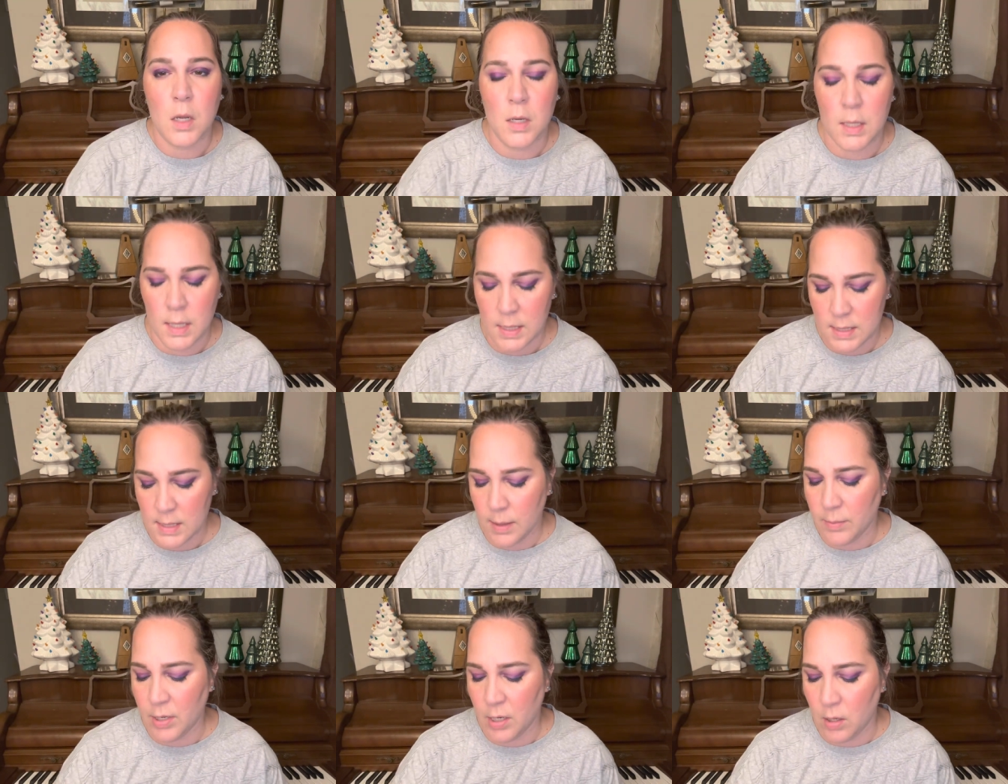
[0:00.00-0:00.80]
Next,
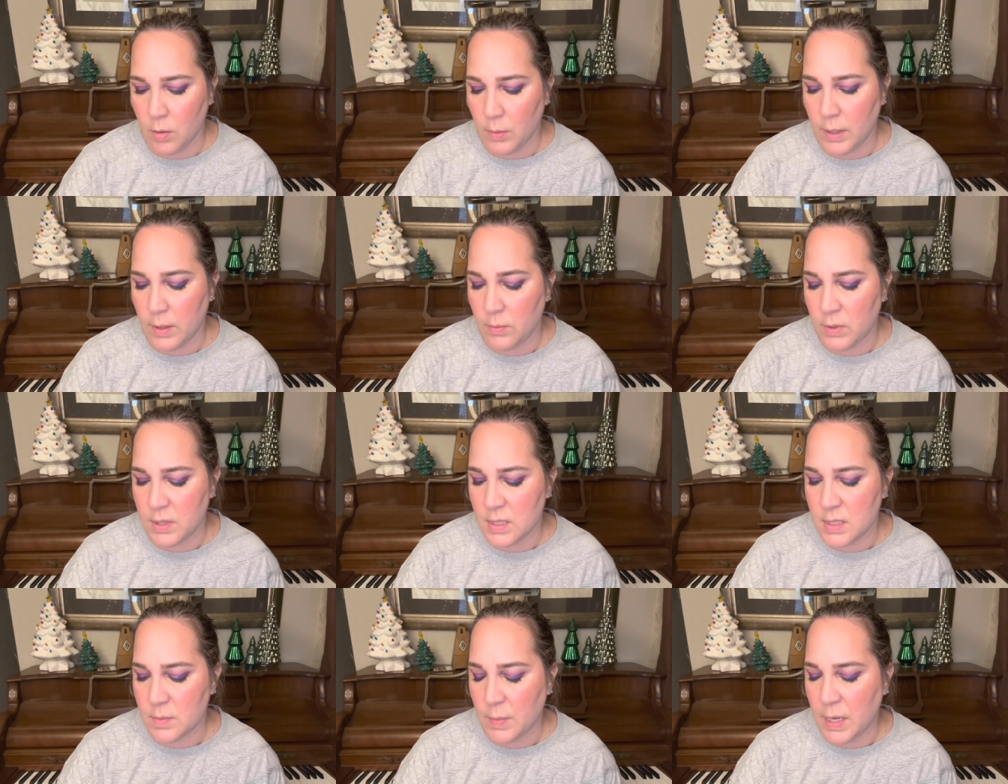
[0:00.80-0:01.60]
I'm going to go in with
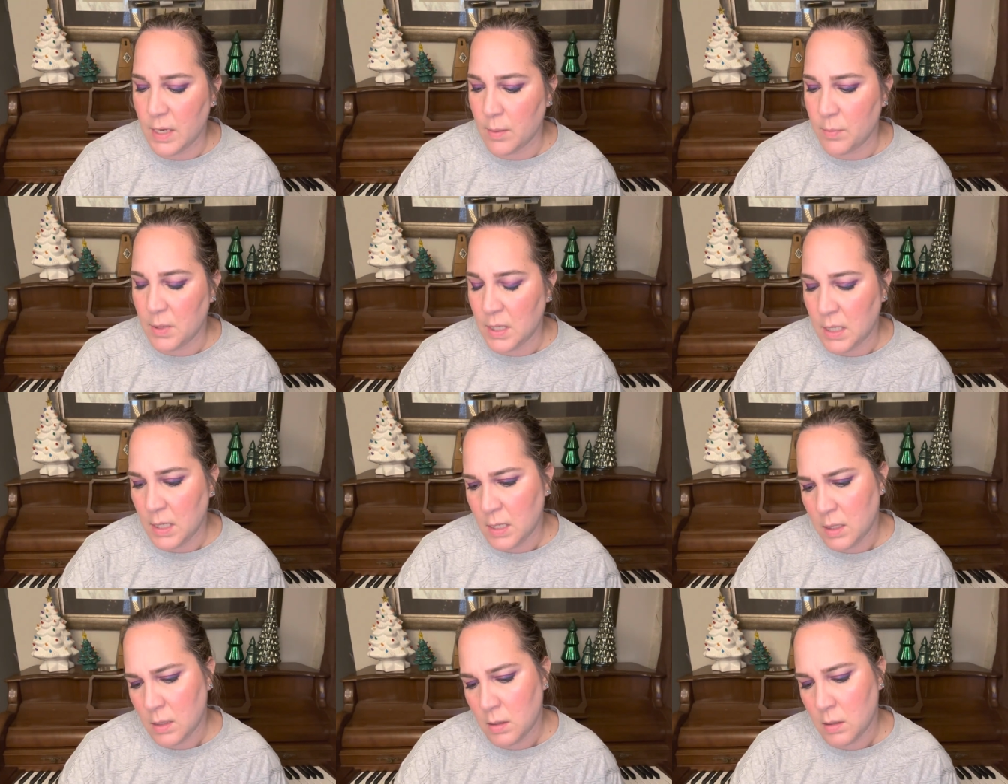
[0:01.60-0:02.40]
this Makeup
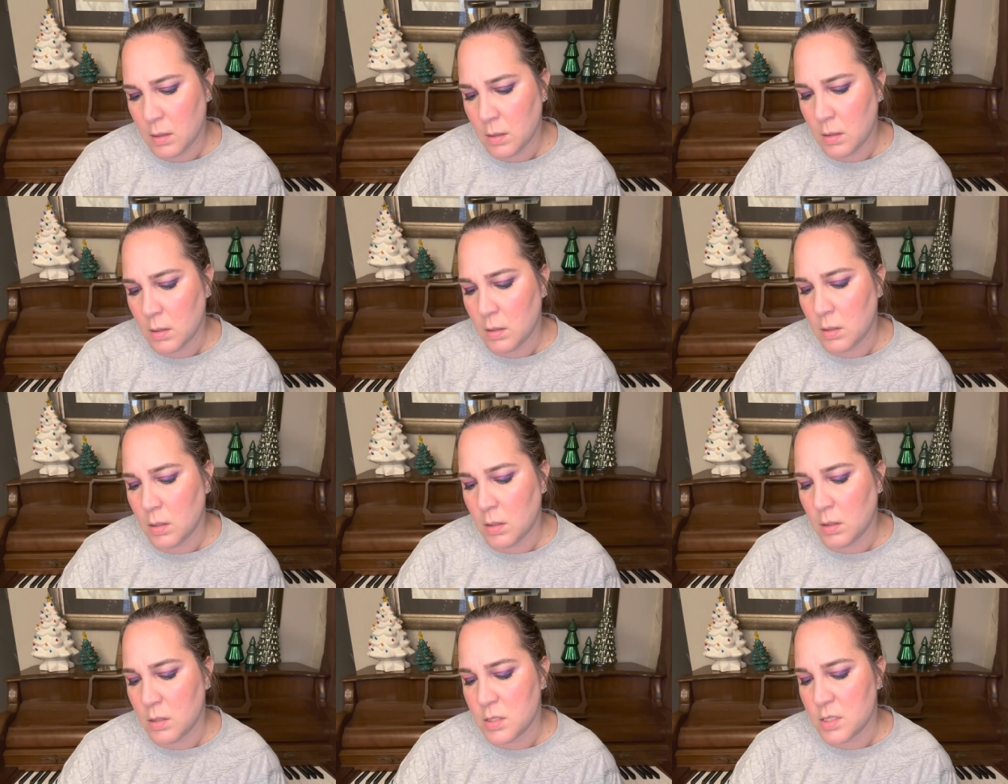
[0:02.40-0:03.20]
Geek
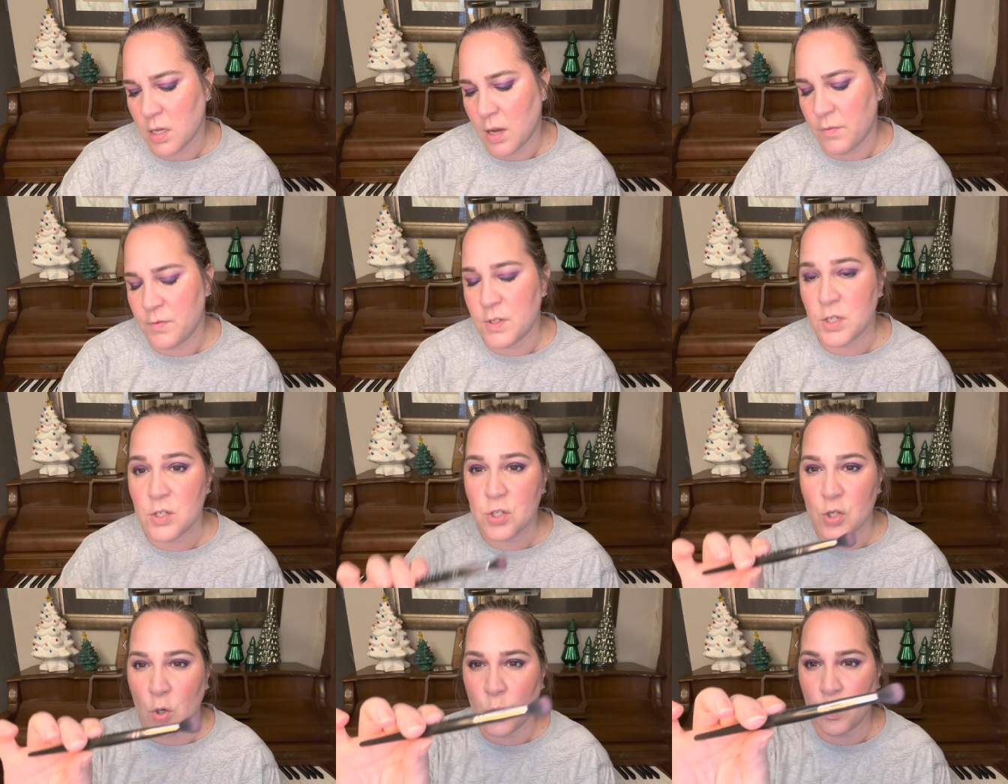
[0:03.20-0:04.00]
Soft
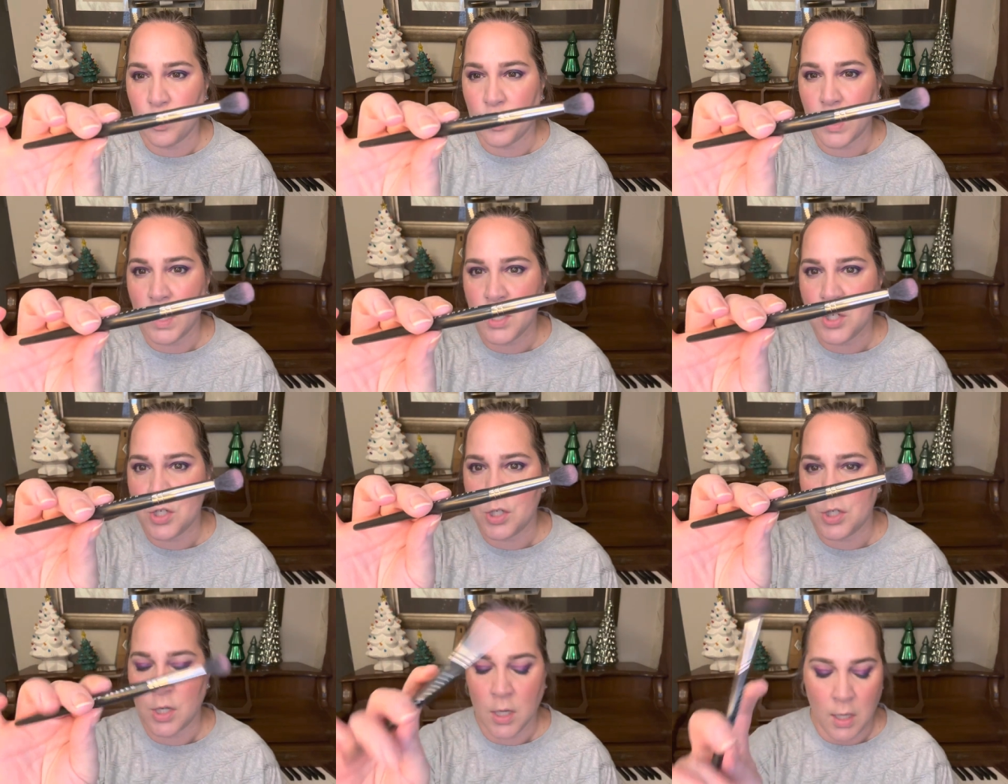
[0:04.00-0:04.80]
Dome
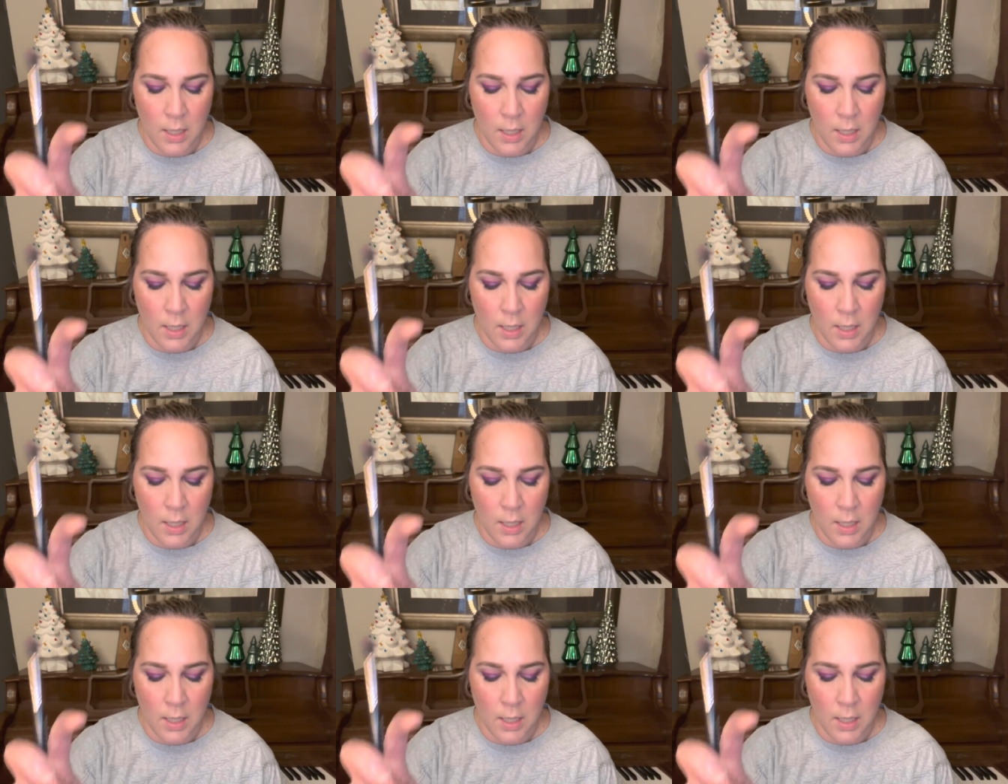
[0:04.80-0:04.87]
Brush,